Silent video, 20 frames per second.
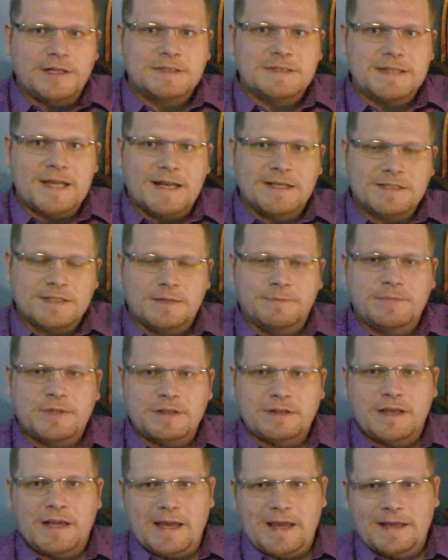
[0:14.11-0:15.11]
It's not
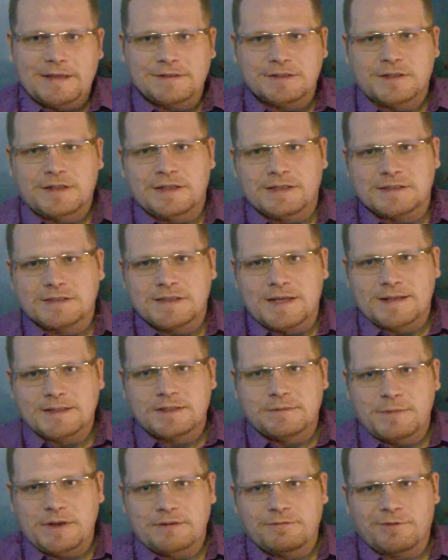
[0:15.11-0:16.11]
something that Acer has sent
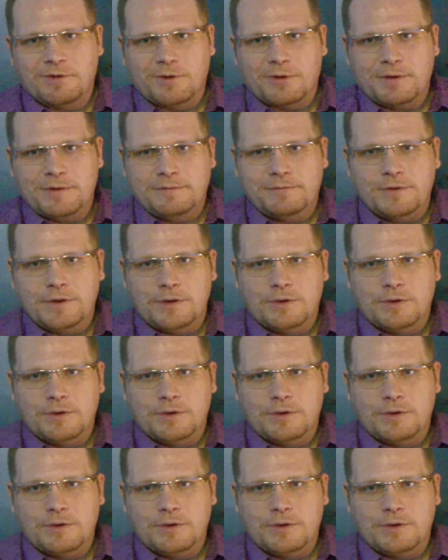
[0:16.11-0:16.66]
to me for a review,